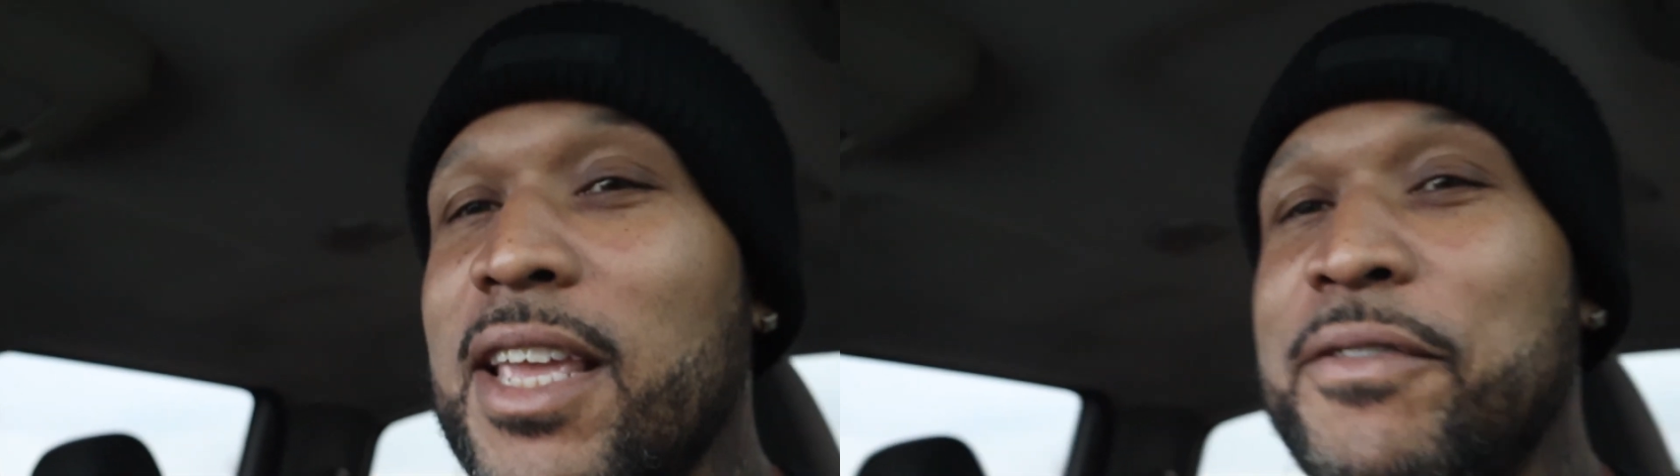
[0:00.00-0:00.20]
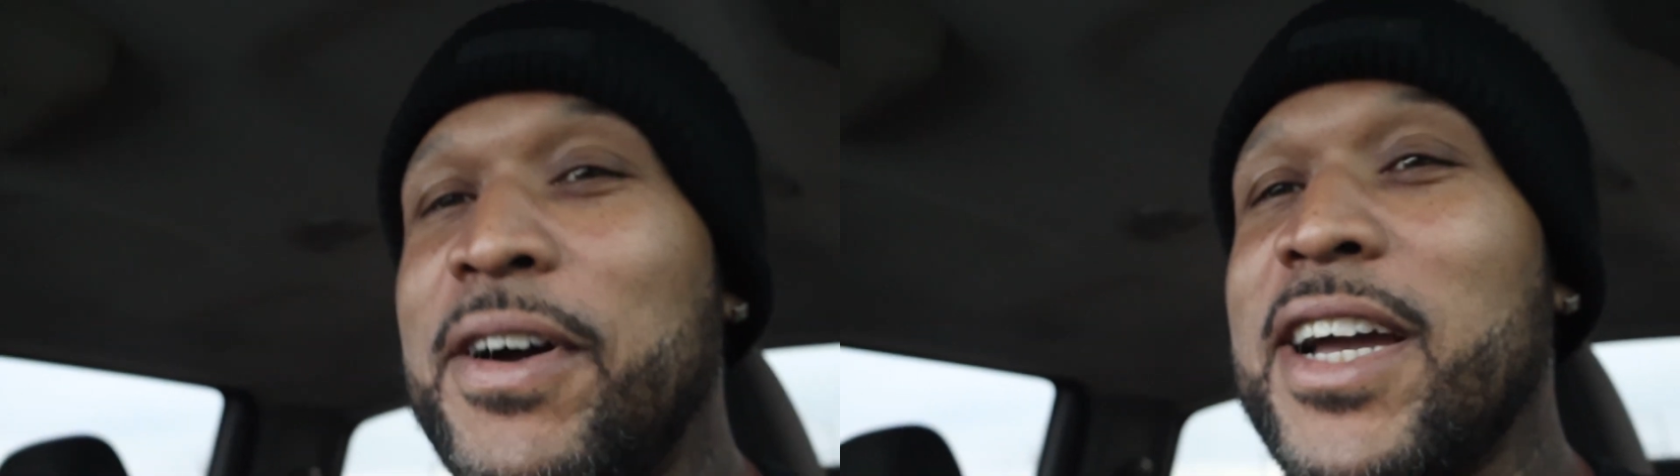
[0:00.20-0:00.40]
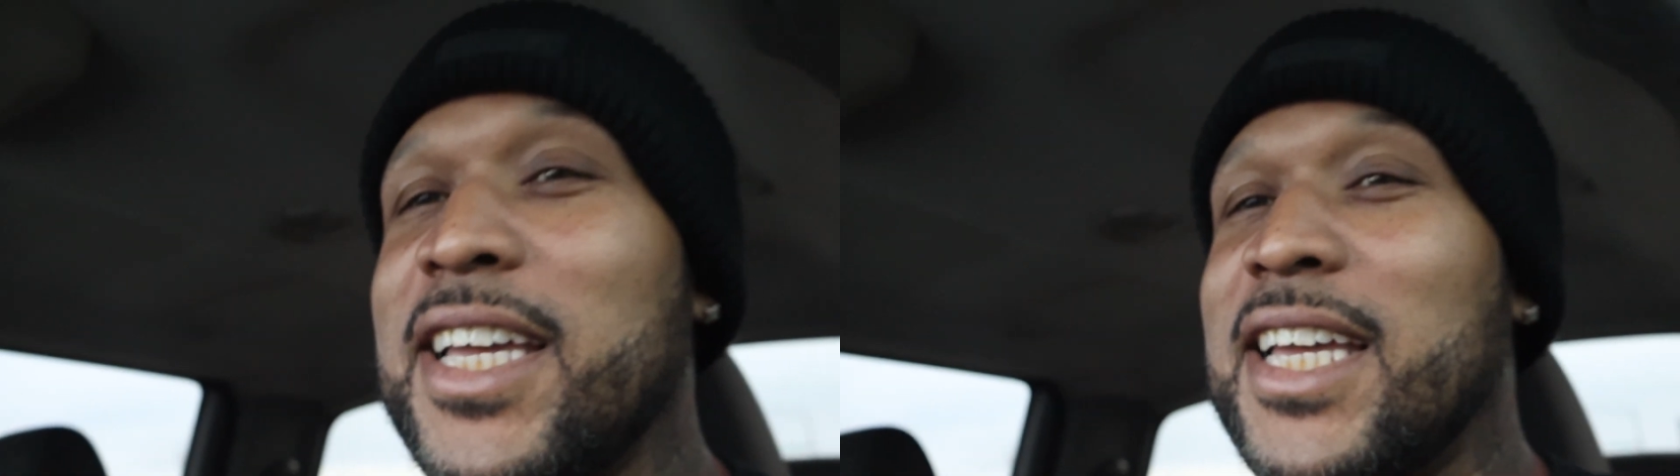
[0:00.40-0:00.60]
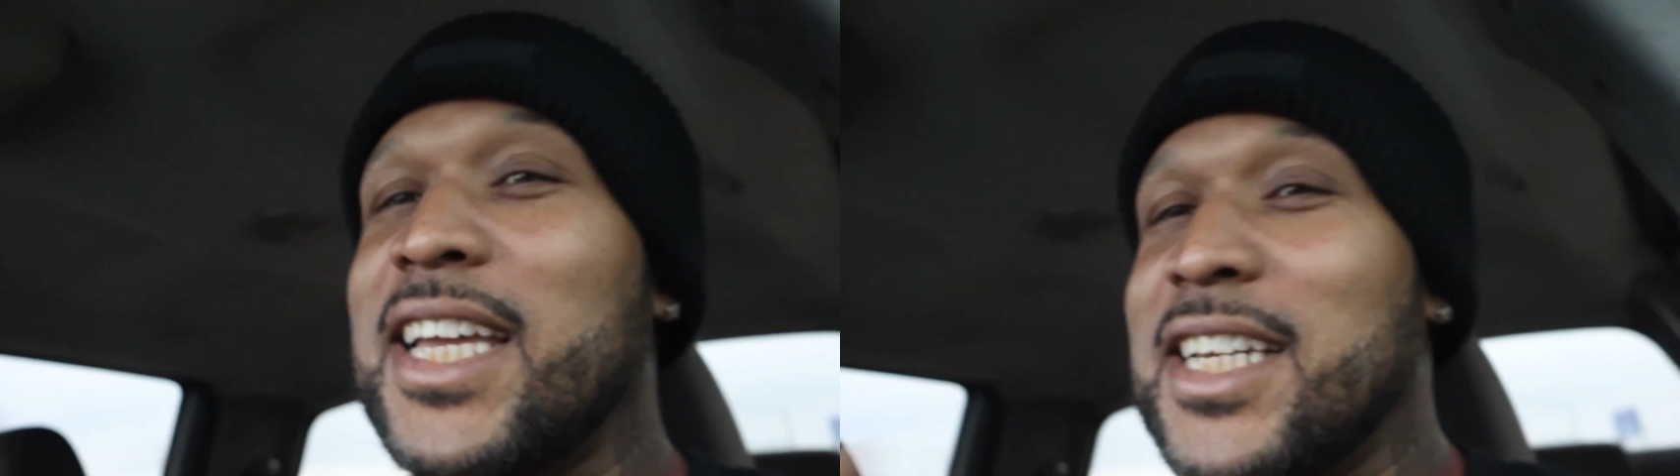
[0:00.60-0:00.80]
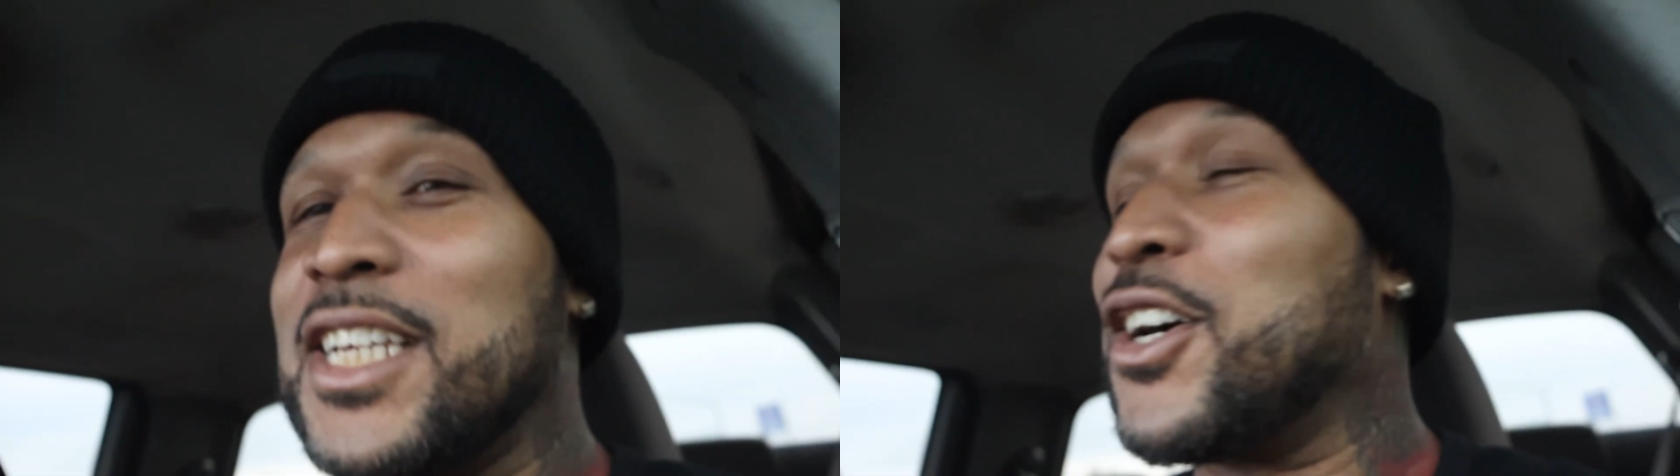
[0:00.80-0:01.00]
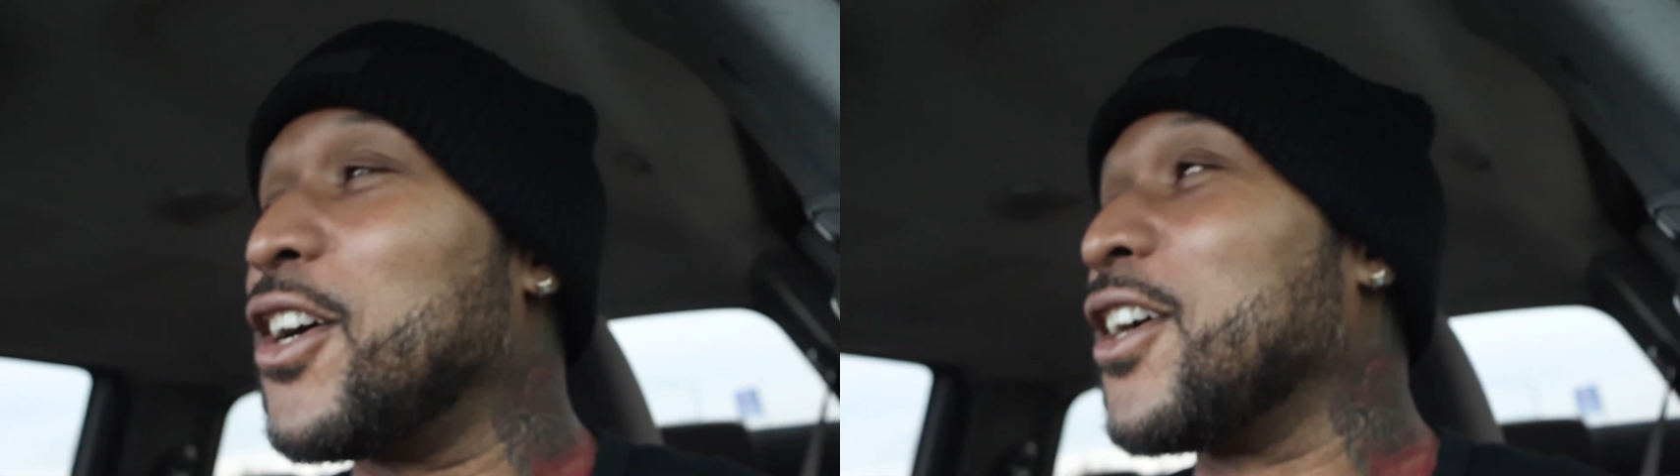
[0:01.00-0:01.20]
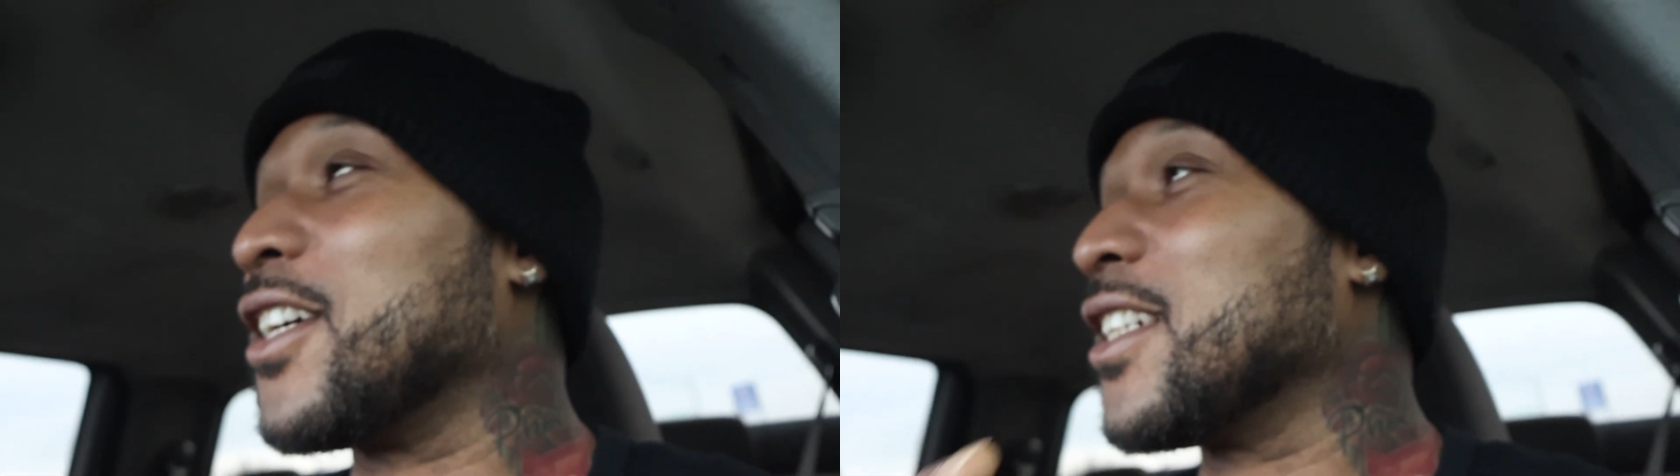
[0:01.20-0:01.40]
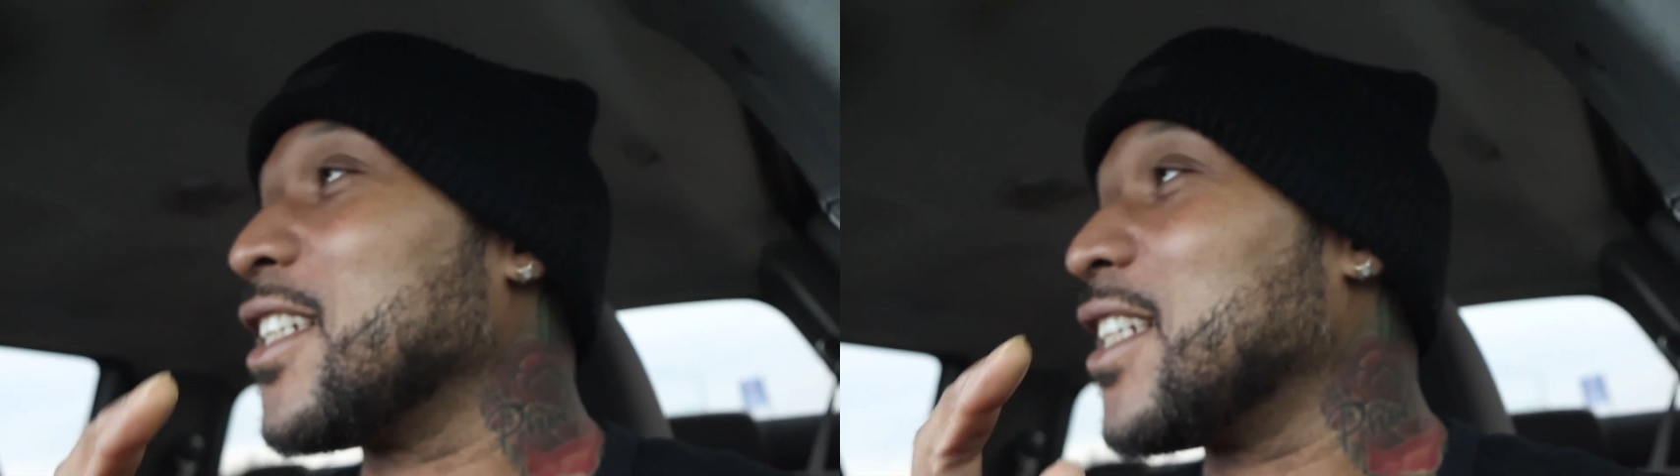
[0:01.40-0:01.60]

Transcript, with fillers: If I could get any car